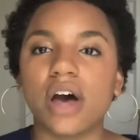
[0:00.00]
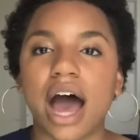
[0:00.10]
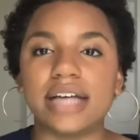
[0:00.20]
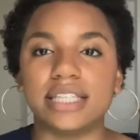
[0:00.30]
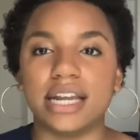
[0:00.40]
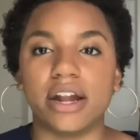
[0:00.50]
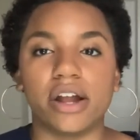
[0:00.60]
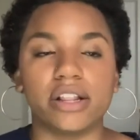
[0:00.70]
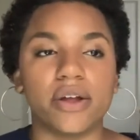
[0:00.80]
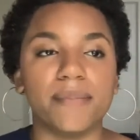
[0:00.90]
I sit in
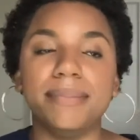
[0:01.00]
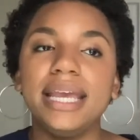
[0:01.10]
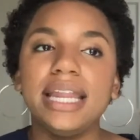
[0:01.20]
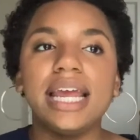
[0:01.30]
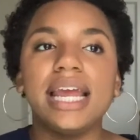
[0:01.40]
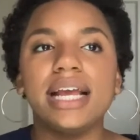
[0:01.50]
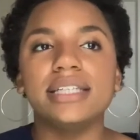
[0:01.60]
on their meetings.